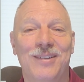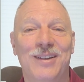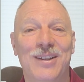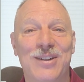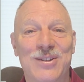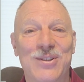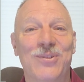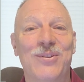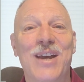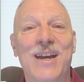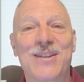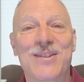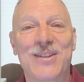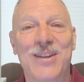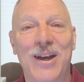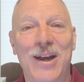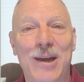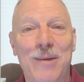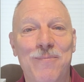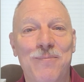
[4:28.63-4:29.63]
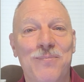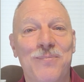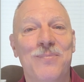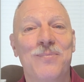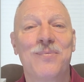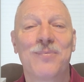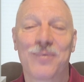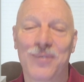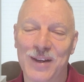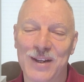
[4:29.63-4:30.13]
Until next time,
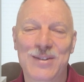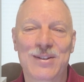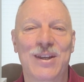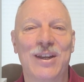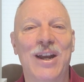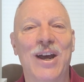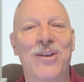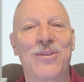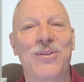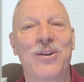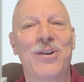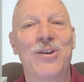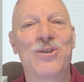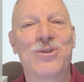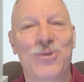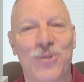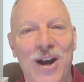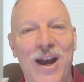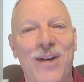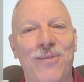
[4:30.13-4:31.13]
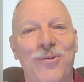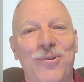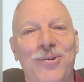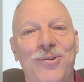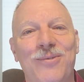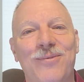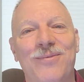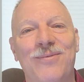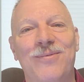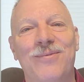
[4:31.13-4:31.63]
let's get out there and
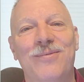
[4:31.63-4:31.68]
travel.